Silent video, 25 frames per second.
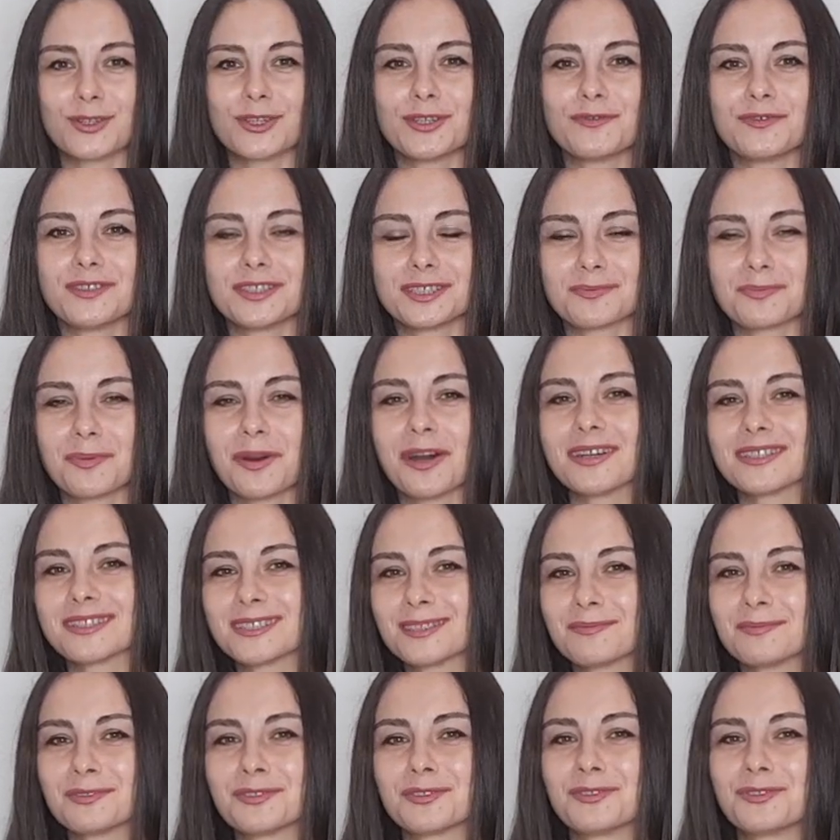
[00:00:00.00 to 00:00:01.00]
if it's
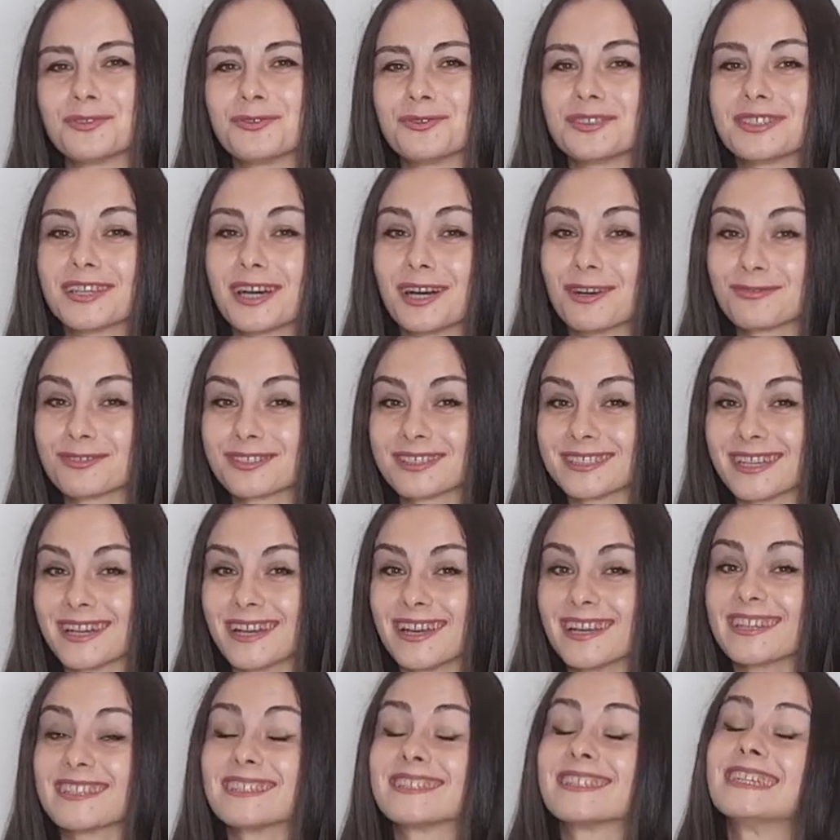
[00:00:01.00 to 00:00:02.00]
possible to do it
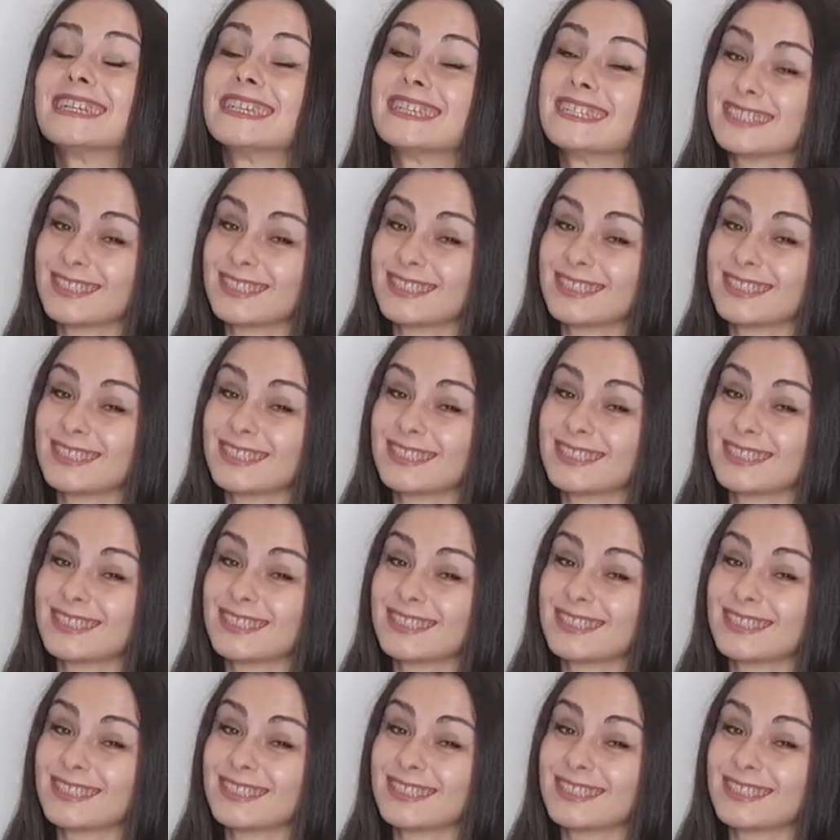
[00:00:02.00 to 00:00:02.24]
outside